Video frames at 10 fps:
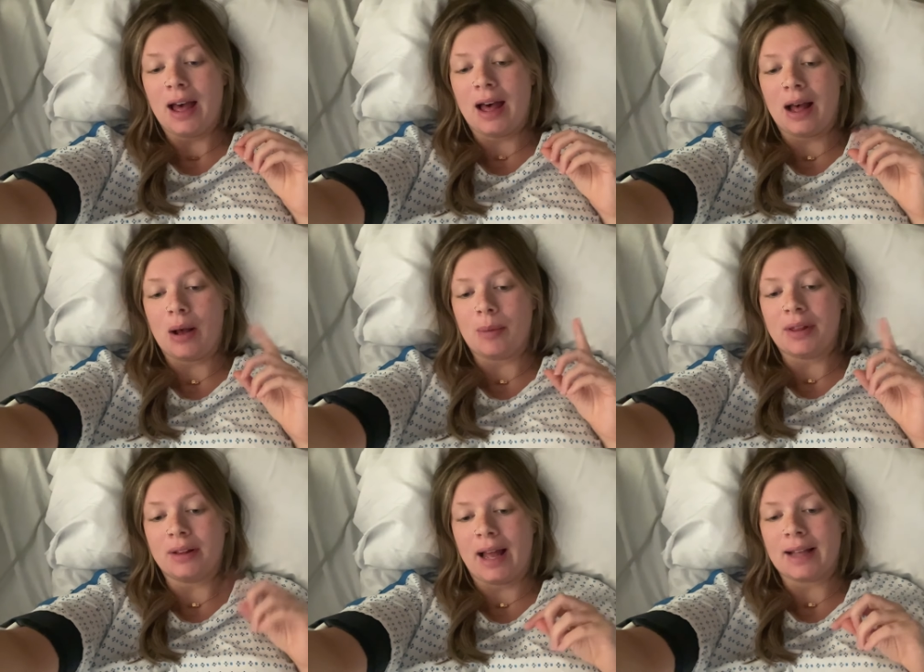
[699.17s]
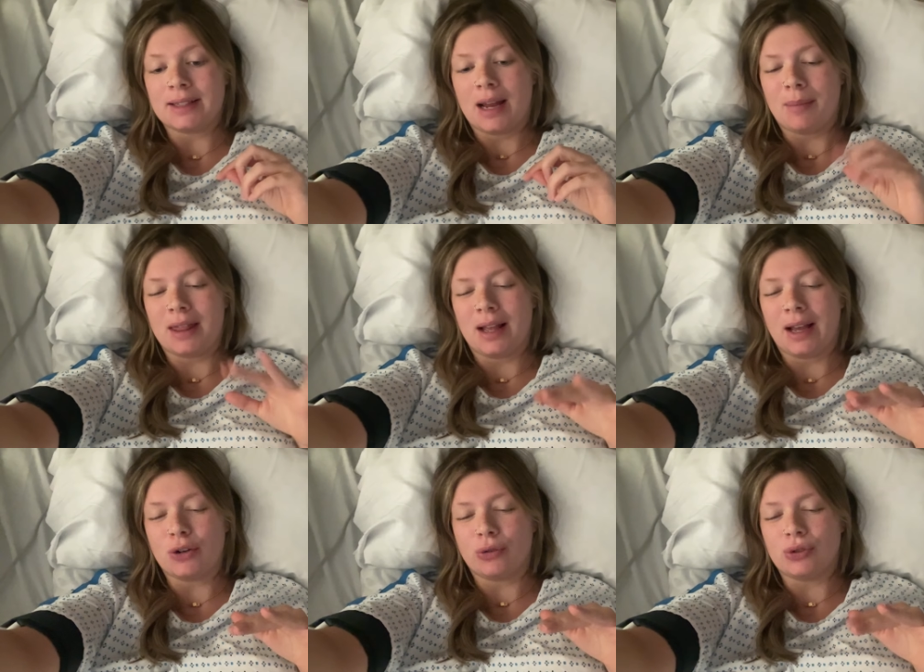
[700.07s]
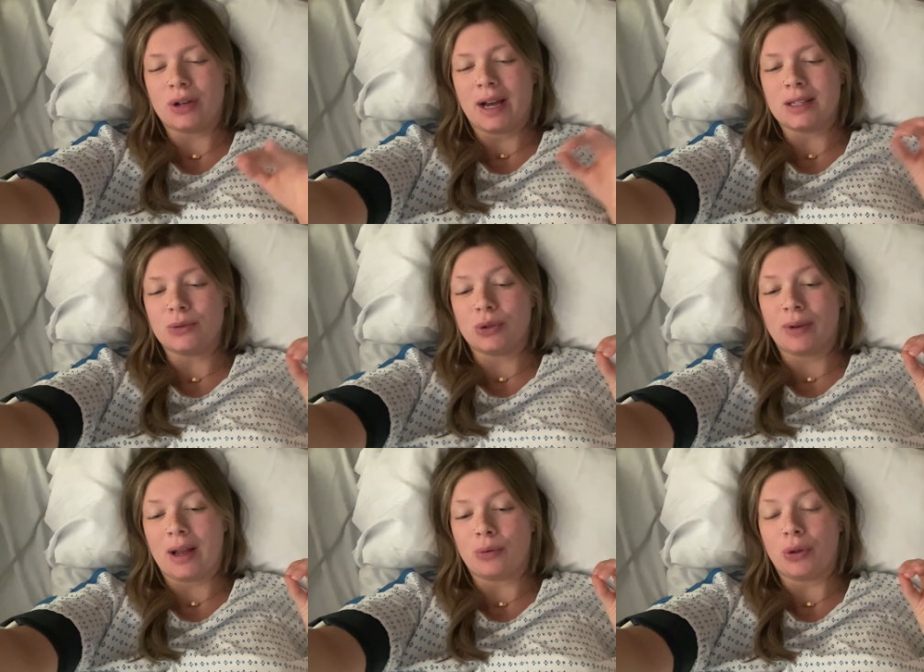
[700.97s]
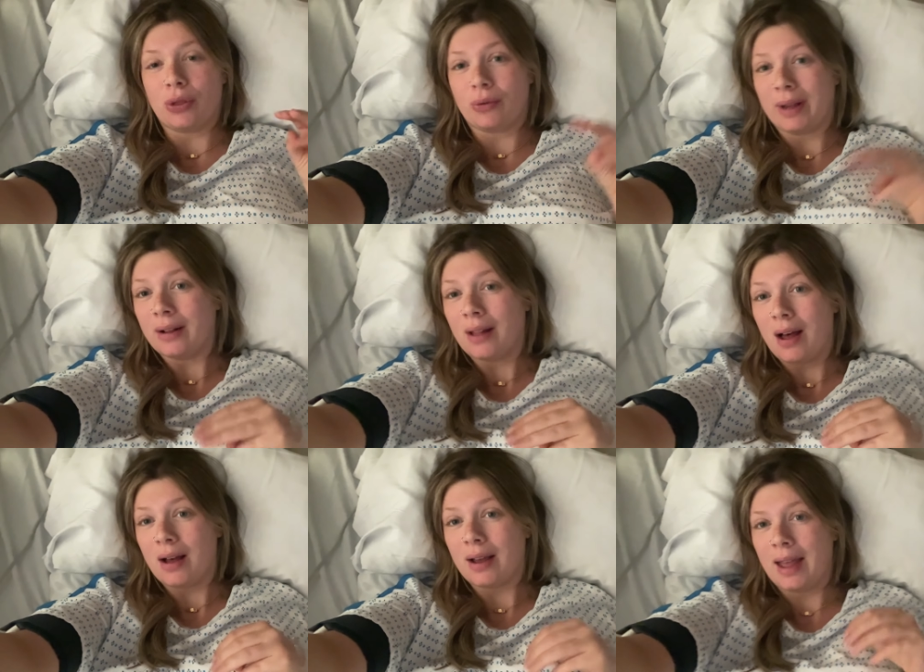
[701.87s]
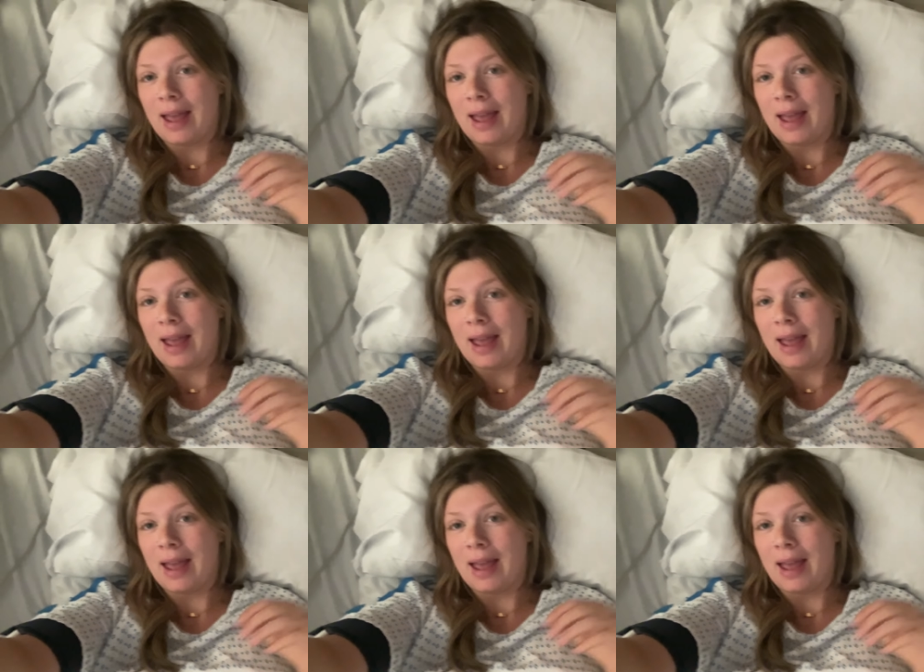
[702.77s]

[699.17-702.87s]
Um, the last time I think I told you guys it was around 3 o'clock